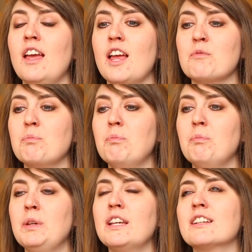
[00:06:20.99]
And
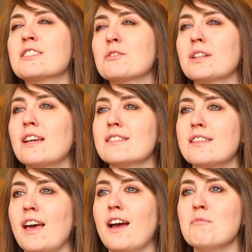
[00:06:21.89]
beginning to realize
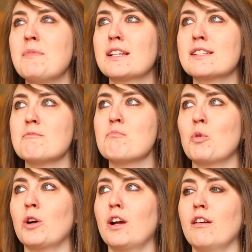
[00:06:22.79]
that makes it
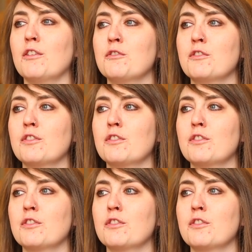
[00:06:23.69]
more of